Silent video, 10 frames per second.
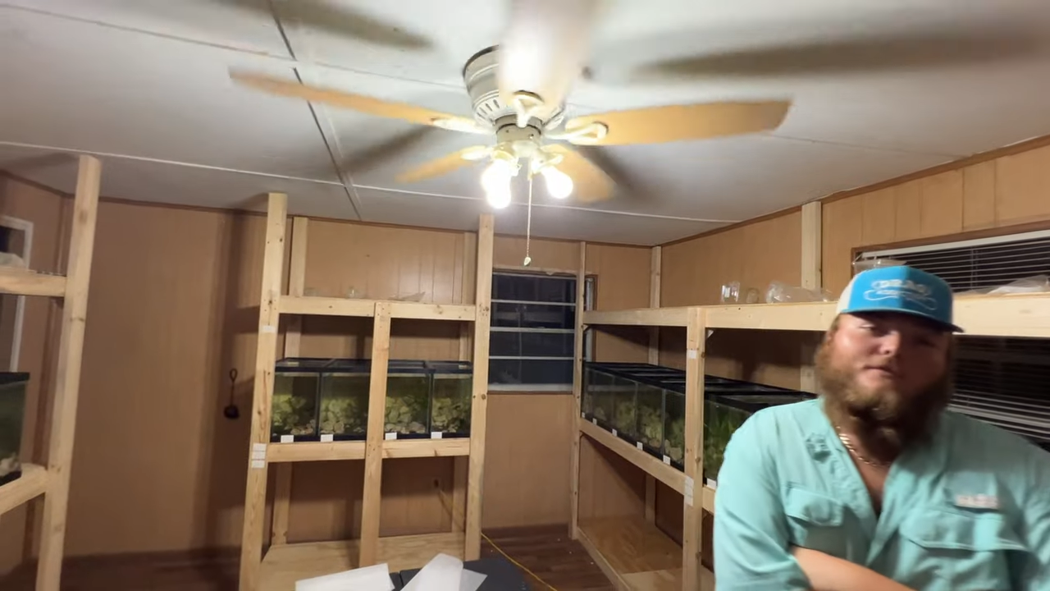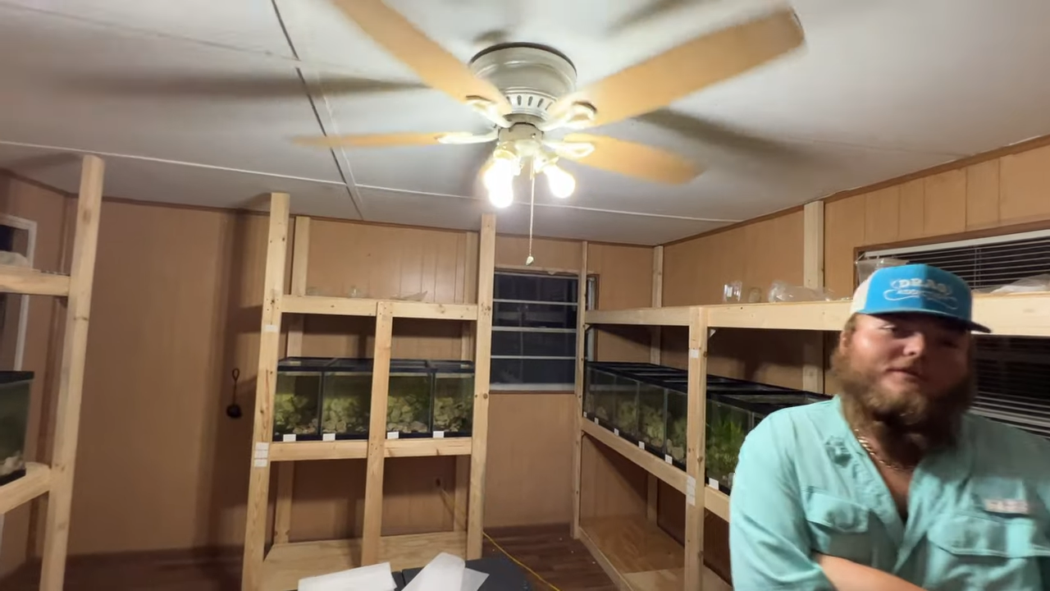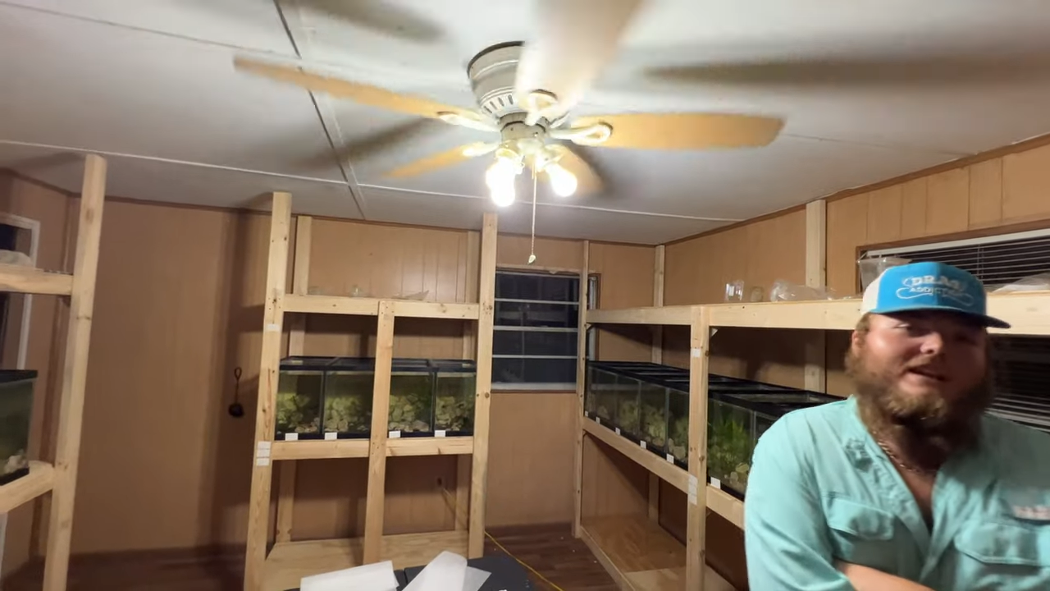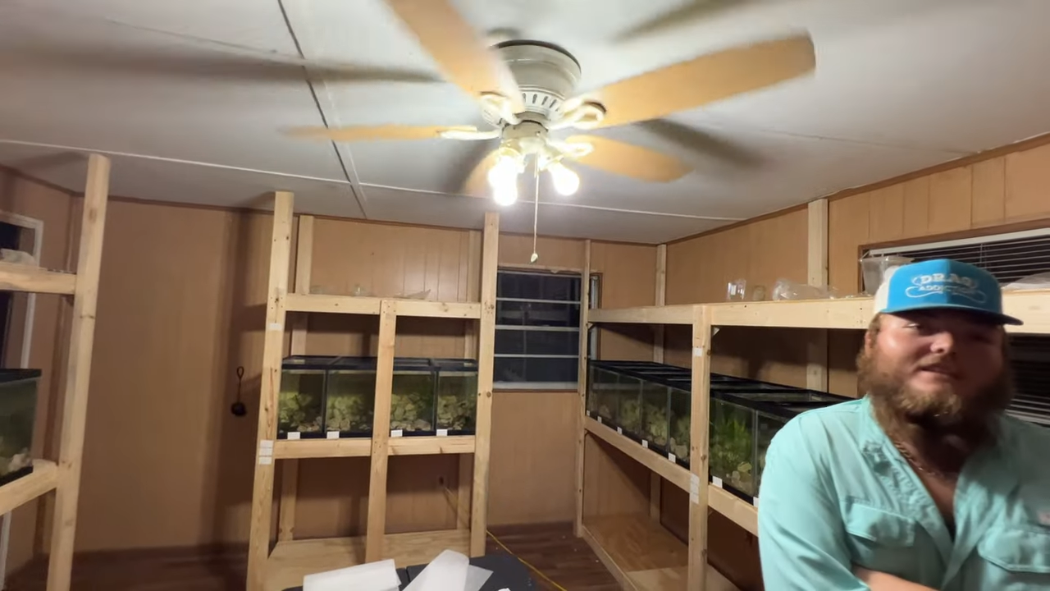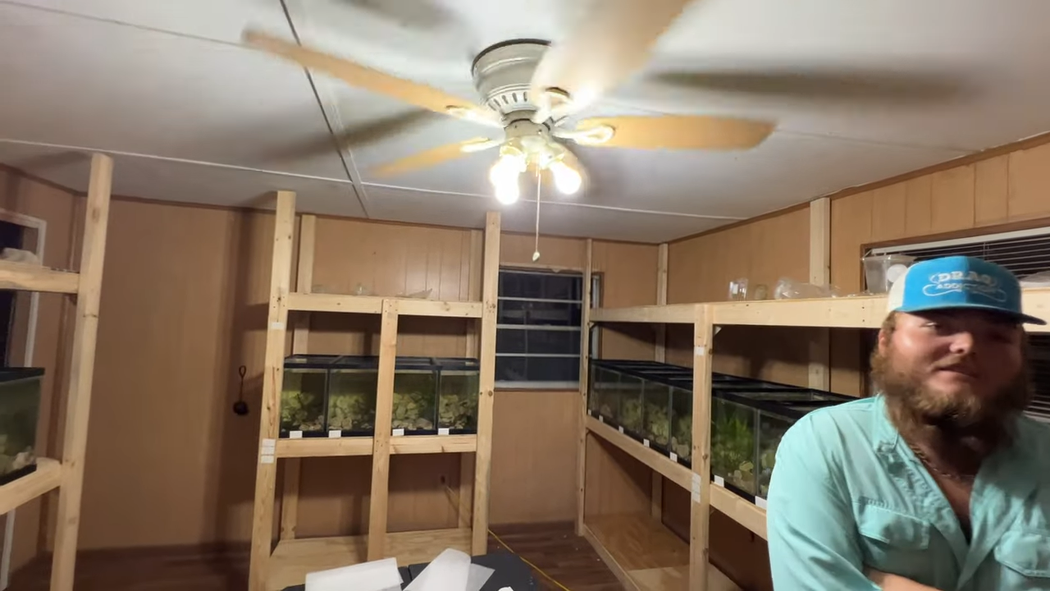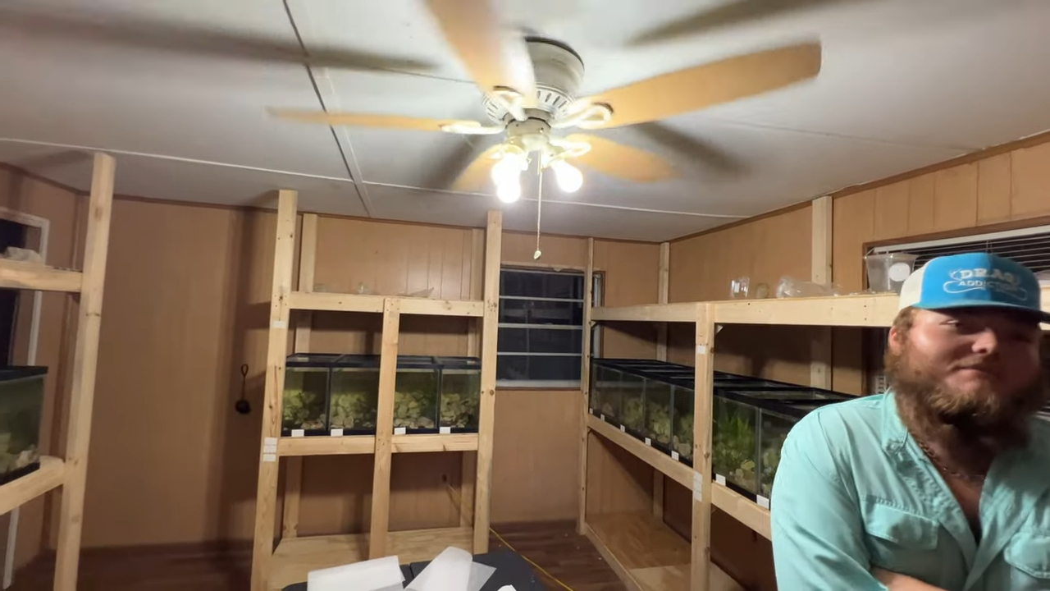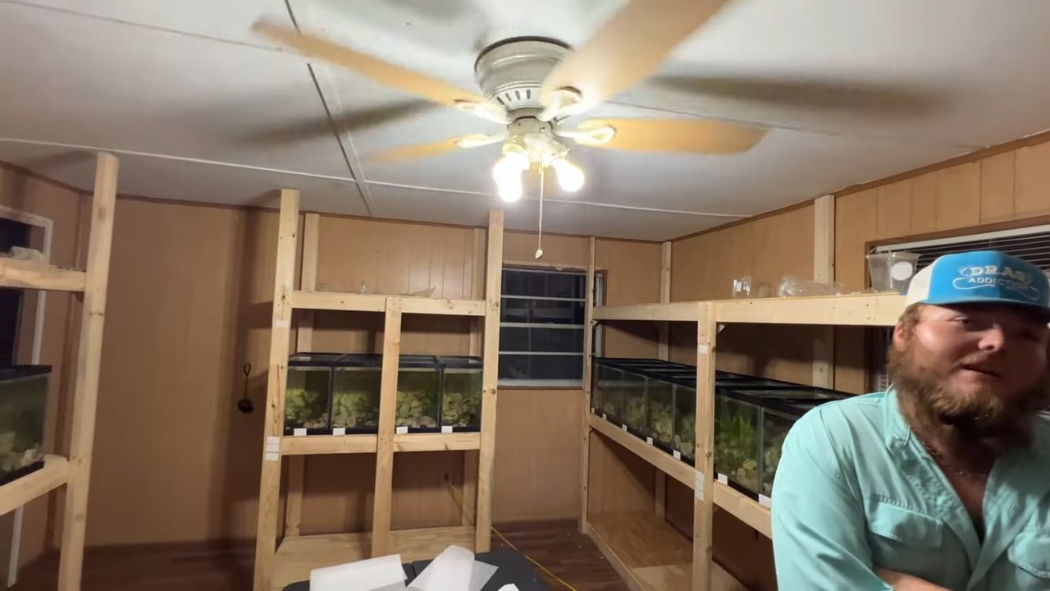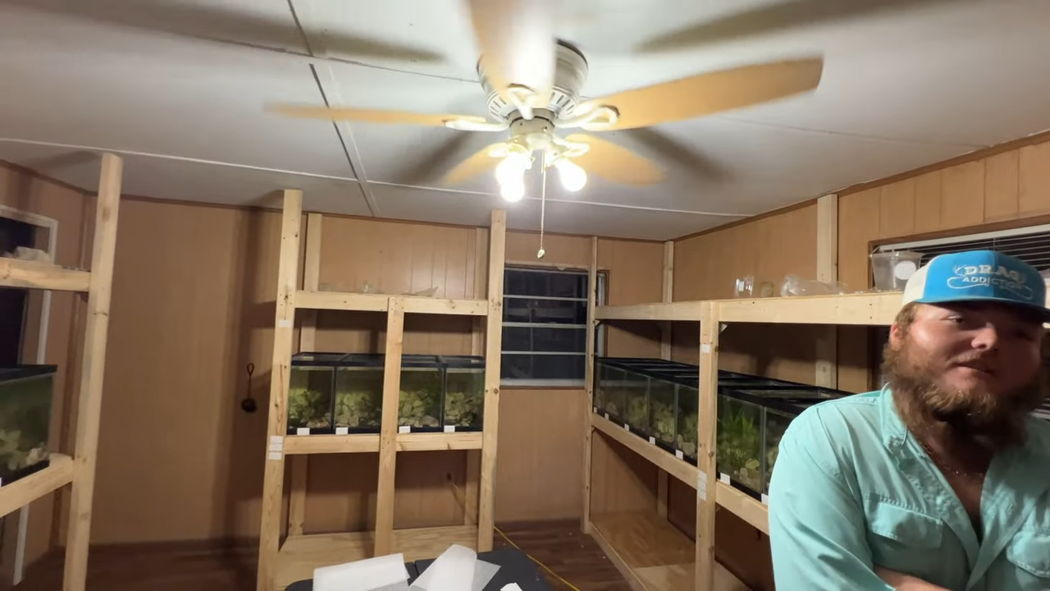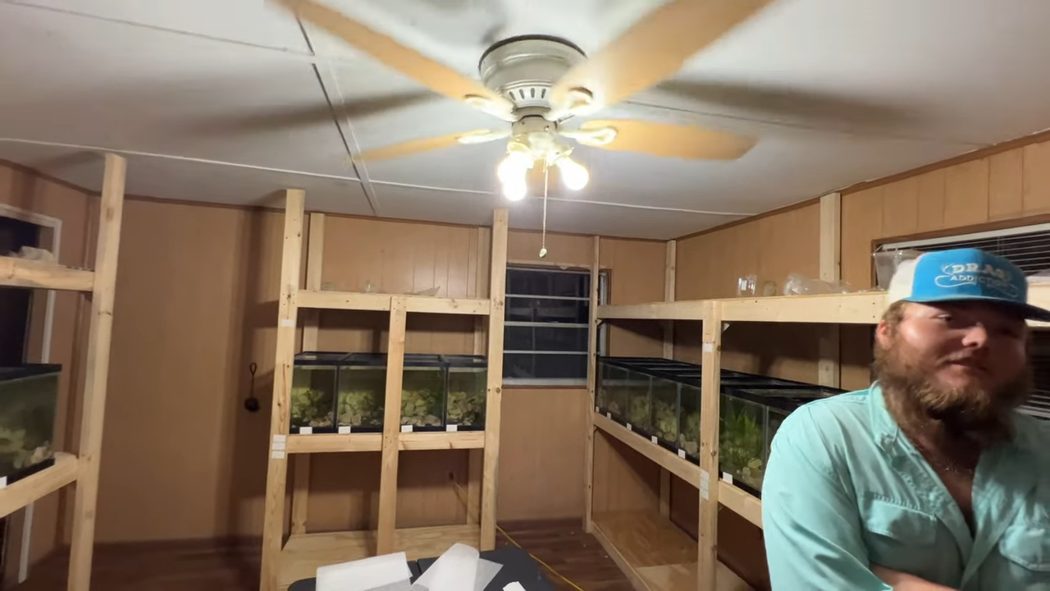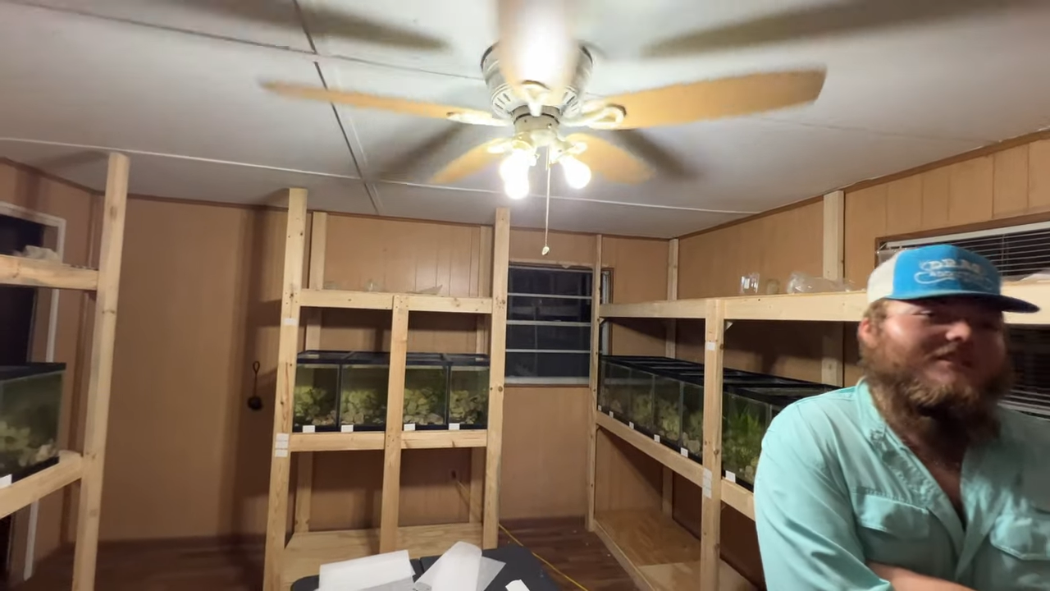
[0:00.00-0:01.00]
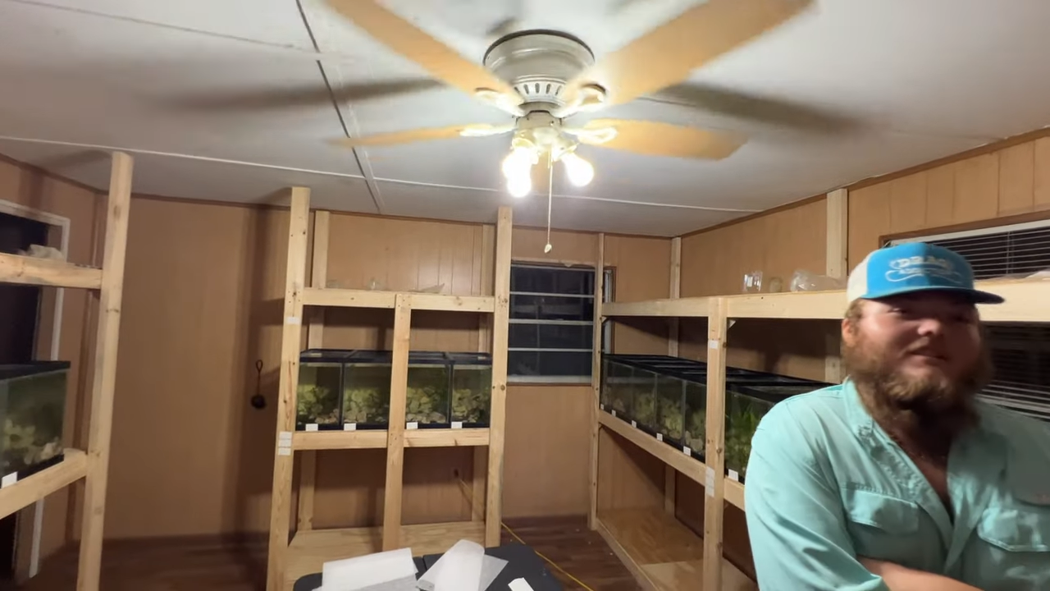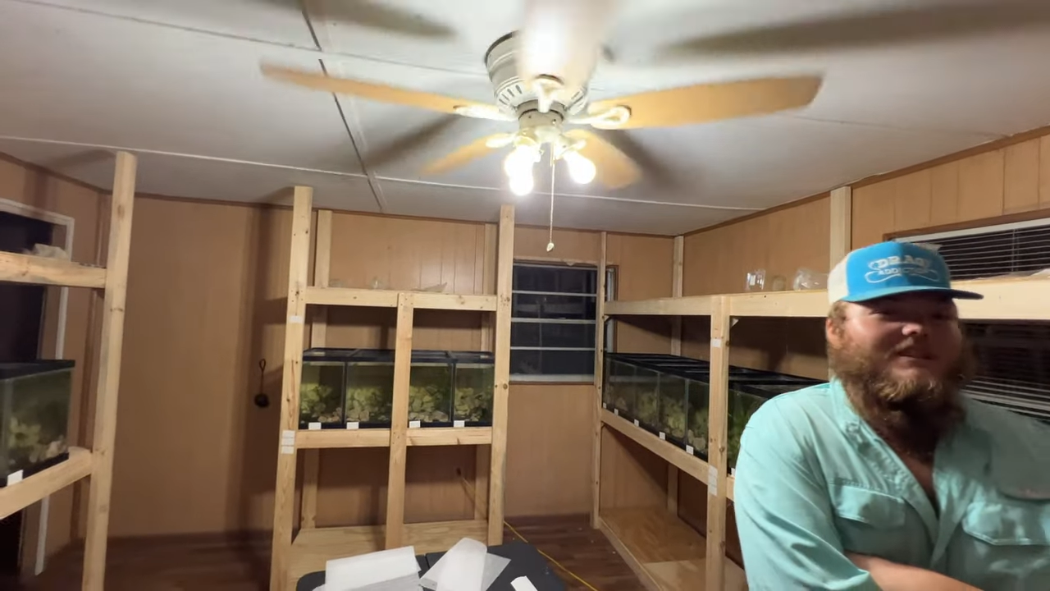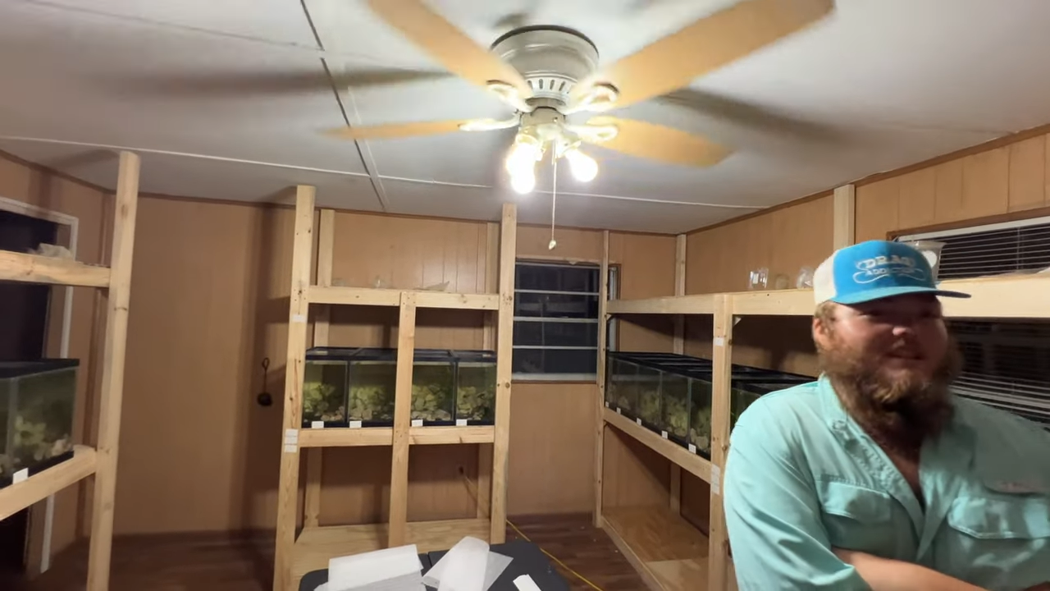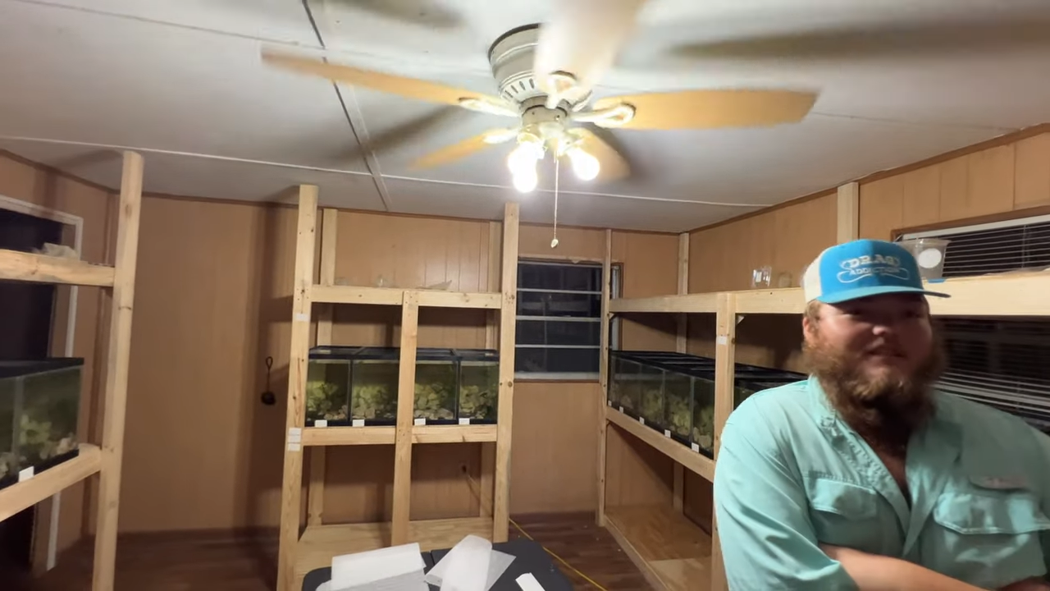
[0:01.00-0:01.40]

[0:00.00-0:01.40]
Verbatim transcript: fancy about none of this.